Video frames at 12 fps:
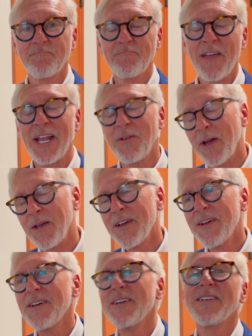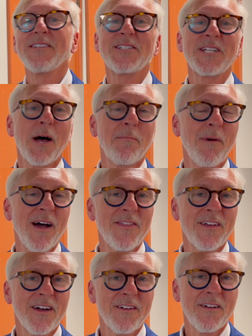Anyway, stop by
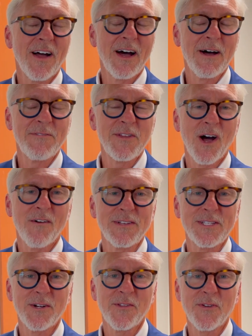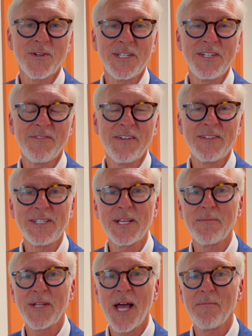the, uh, the office here at 1350
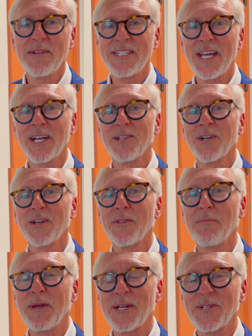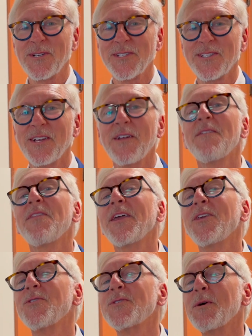sometime and take a look at the pictures.
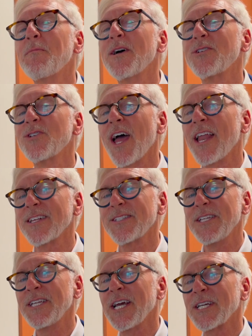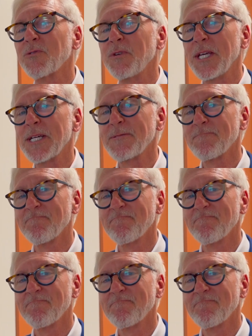Thank you so much, and I'll see you next week.